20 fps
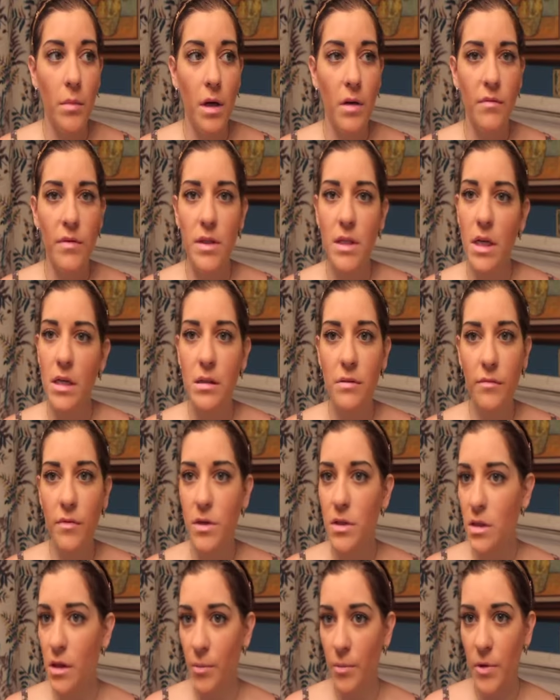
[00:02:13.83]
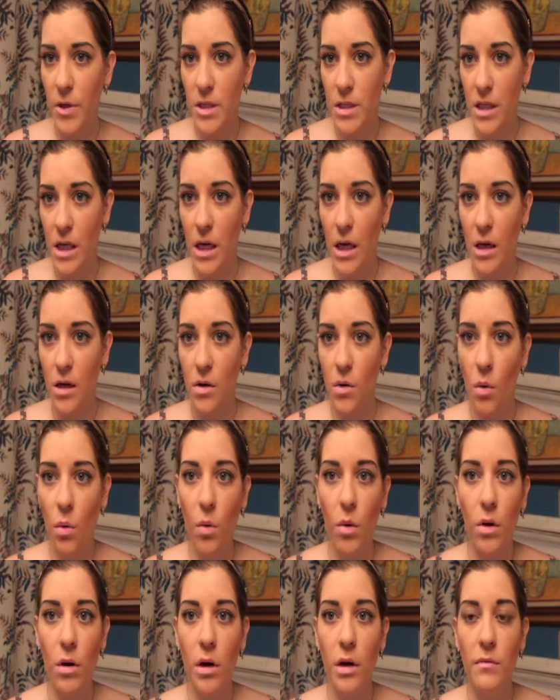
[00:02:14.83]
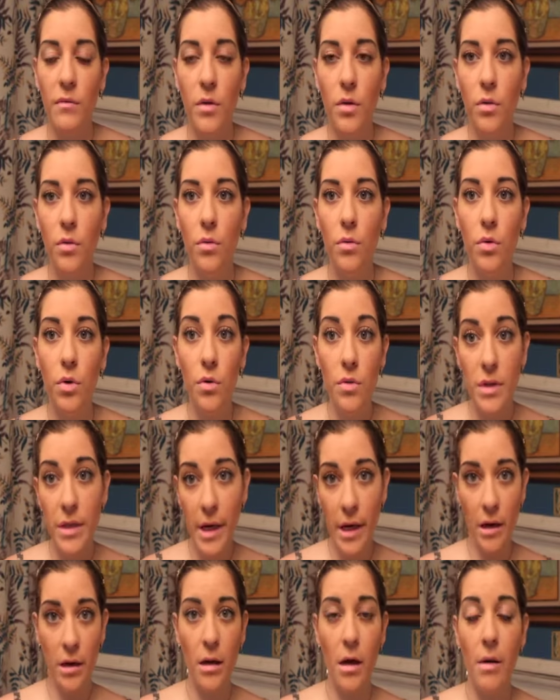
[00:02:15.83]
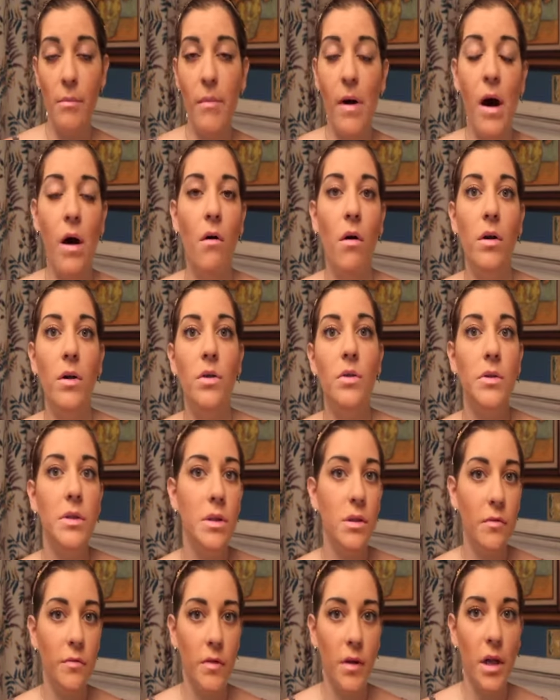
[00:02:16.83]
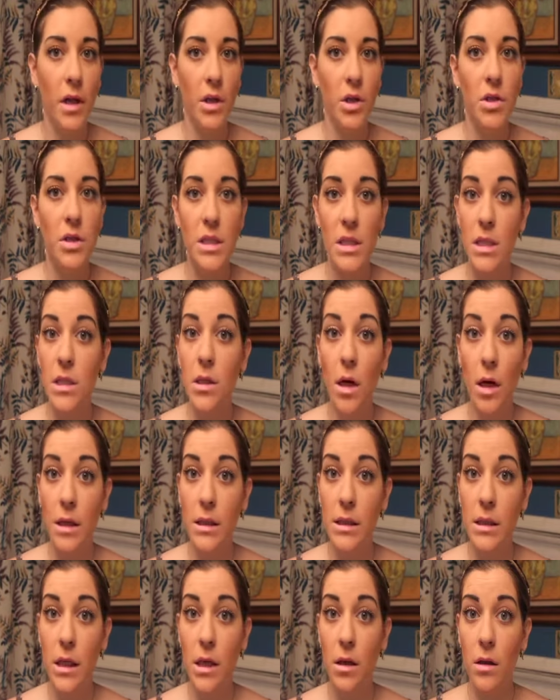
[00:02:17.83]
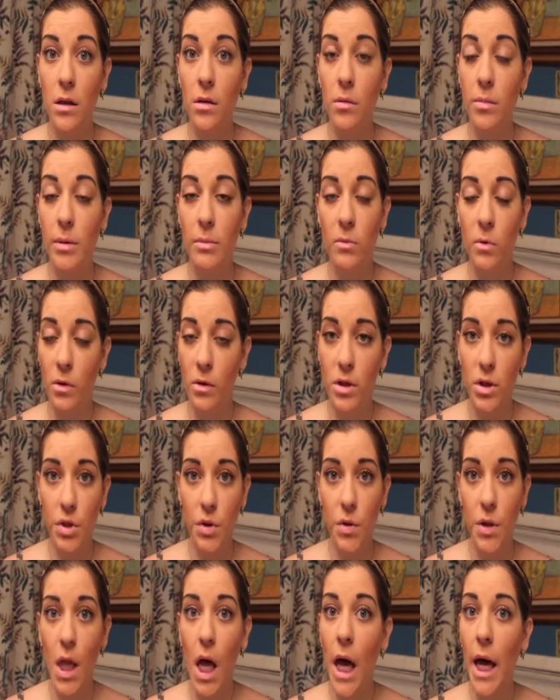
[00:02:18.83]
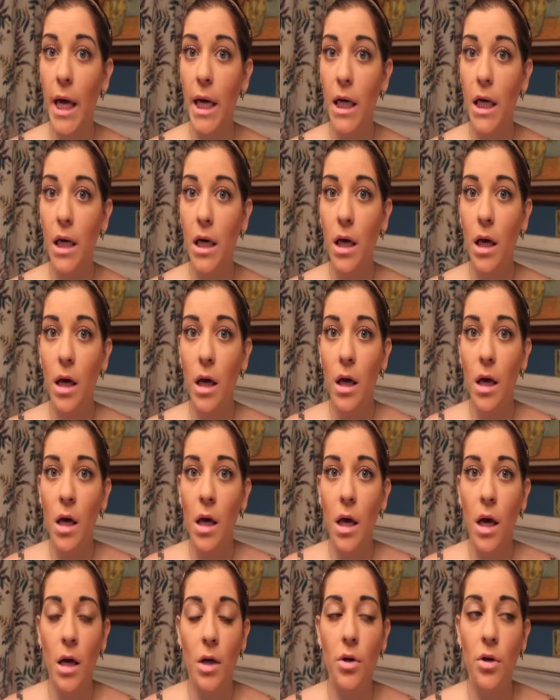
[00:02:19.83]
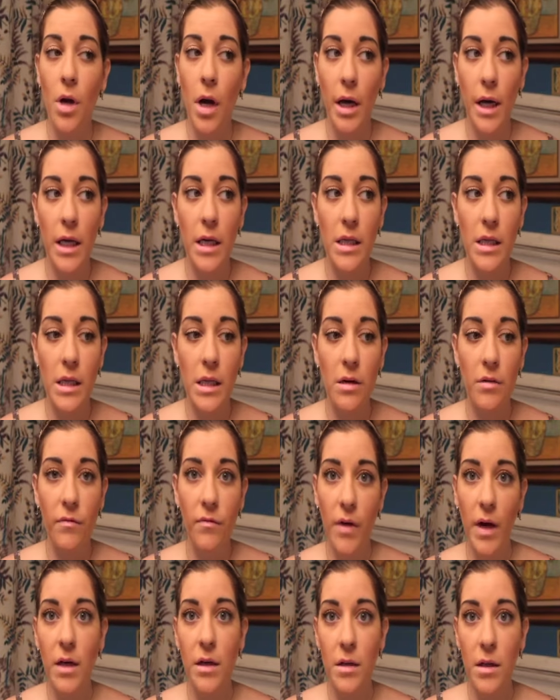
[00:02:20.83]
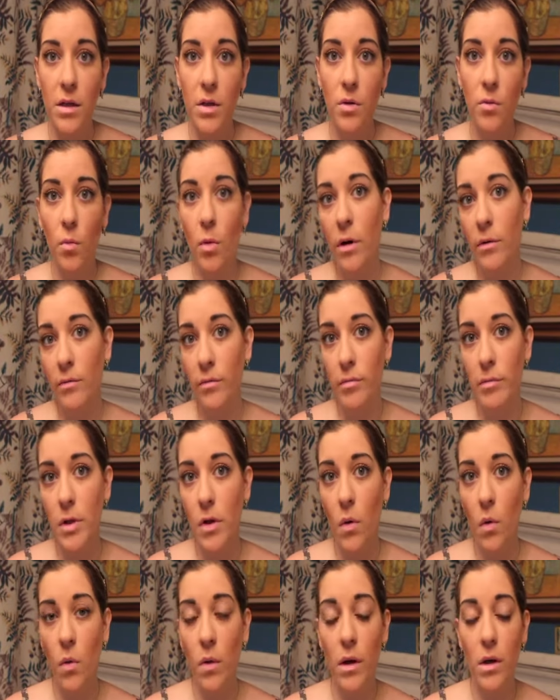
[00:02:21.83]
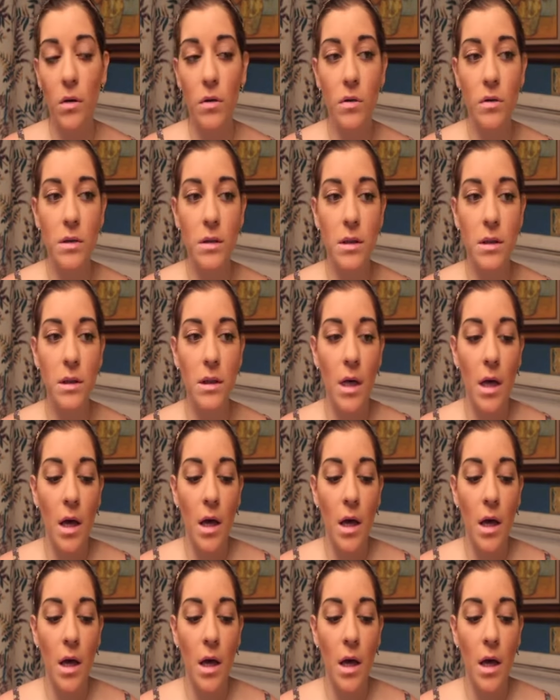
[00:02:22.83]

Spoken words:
if it doesn't for some reason, or if you use that amount and you still feel like you're detoxing a little bit more than you'd like, and you're not getting the effect that you want from the oils,